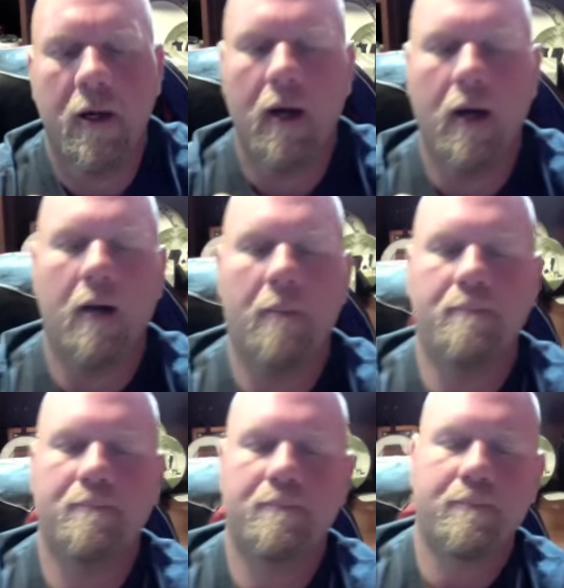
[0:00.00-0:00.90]
Um,
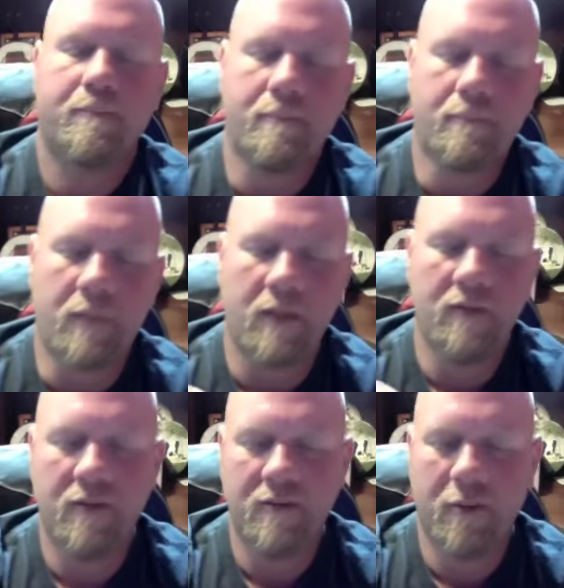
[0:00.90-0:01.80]

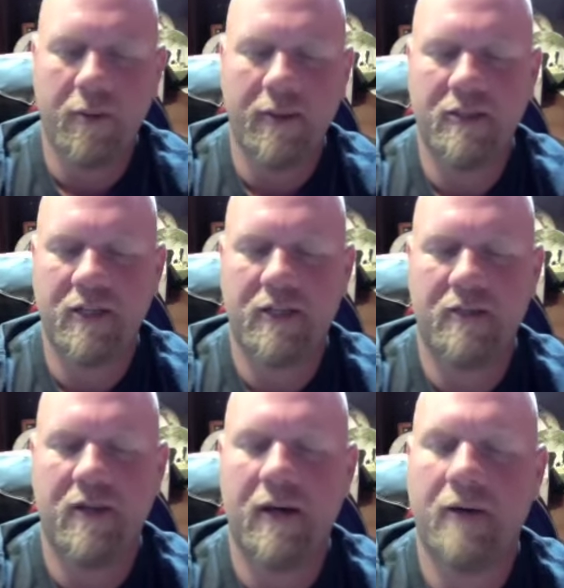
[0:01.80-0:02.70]
so let's go ahead and check
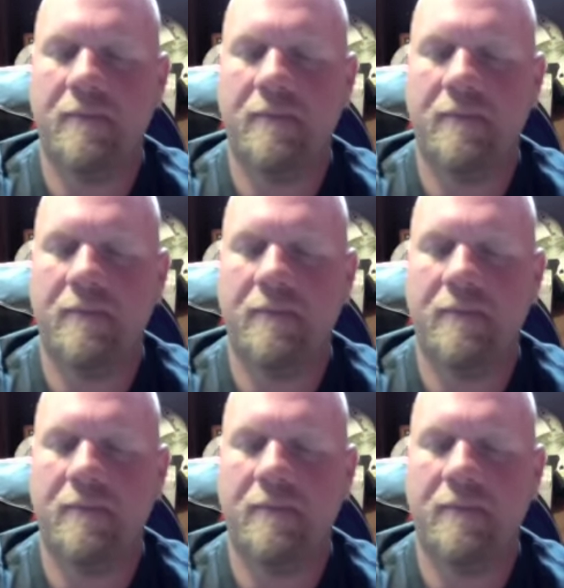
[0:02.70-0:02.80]
this out.